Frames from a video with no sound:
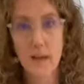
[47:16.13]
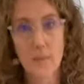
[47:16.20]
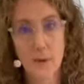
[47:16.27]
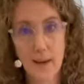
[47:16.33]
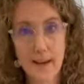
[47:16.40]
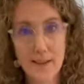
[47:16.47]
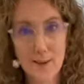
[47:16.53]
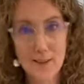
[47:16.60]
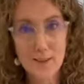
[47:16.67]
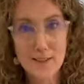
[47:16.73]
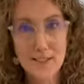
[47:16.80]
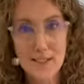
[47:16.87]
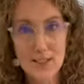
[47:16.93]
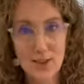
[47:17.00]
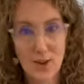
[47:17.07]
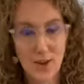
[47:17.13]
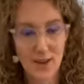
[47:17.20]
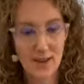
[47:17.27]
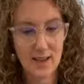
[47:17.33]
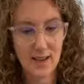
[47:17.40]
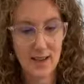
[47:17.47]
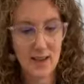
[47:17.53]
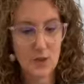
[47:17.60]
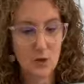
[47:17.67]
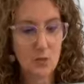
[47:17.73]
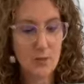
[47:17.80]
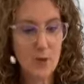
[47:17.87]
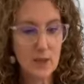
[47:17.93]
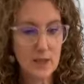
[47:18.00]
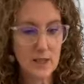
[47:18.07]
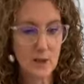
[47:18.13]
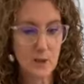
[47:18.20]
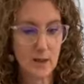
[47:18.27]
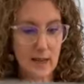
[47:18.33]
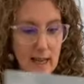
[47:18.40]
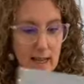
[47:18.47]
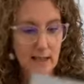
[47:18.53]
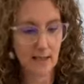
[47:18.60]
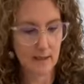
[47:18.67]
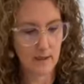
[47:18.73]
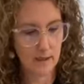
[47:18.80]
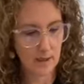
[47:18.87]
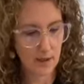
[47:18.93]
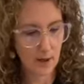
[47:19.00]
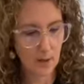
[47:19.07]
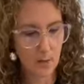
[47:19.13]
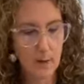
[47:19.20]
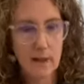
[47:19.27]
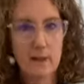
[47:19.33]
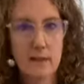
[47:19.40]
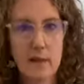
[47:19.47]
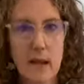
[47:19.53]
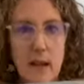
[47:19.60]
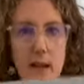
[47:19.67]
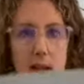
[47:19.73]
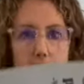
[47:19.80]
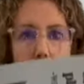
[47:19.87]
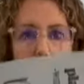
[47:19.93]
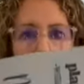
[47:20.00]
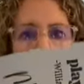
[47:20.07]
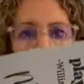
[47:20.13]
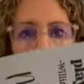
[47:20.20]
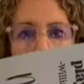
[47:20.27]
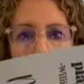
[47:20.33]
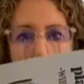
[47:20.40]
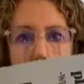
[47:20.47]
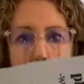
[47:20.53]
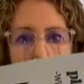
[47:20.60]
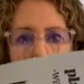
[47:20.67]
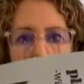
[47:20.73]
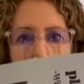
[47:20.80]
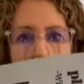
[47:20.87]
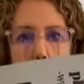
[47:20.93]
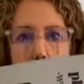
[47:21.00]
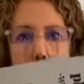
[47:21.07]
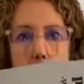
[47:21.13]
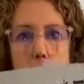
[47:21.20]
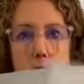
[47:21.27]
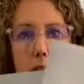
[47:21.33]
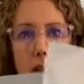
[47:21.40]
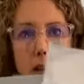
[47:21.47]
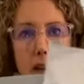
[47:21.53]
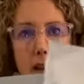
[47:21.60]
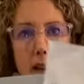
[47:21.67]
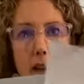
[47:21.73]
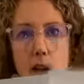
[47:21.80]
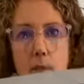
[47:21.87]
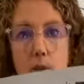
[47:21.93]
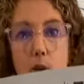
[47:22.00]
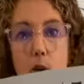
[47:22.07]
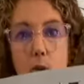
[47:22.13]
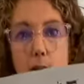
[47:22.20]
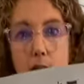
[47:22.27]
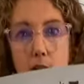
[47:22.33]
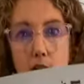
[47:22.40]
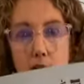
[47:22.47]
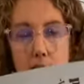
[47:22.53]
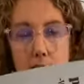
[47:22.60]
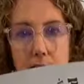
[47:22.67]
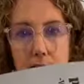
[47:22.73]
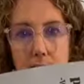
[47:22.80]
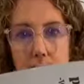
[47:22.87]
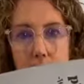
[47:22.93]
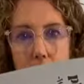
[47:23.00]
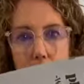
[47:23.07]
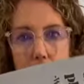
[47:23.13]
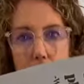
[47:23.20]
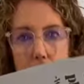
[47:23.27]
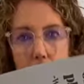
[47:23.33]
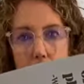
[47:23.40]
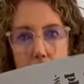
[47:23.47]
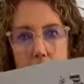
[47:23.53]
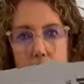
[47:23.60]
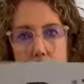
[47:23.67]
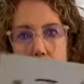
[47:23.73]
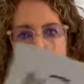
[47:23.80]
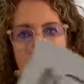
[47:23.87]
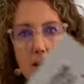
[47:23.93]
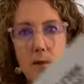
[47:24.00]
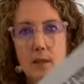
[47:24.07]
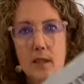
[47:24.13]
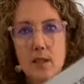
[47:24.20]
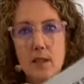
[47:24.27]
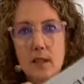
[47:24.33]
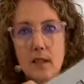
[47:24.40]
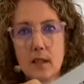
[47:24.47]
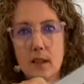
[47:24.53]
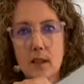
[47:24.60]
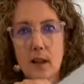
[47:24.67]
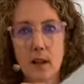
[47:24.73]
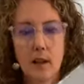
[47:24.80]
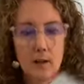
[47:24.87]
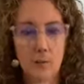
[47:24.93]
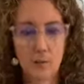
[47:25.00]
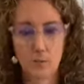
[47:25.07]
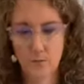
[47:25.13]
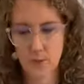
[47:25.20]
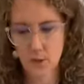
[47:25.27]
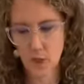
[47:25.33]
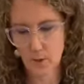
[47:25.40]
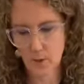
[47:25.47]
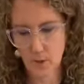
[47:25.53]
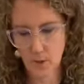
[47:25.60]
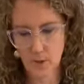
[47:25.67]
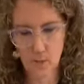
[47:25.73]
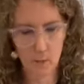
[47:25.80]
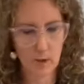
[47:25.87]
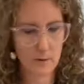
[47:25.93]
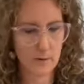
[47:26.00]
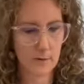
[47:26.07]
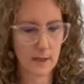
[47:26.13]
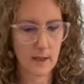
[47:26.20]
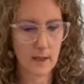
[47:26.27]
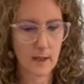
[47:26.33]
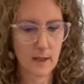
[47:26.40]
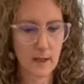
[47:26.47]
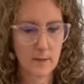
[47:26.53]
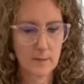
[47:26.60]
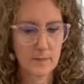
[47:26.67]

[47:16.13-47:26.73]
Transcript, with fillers: collaborated on this design, and it's all music related. So we had a little error, so that you'll find your correction right there on the front. There was just a typo in one of the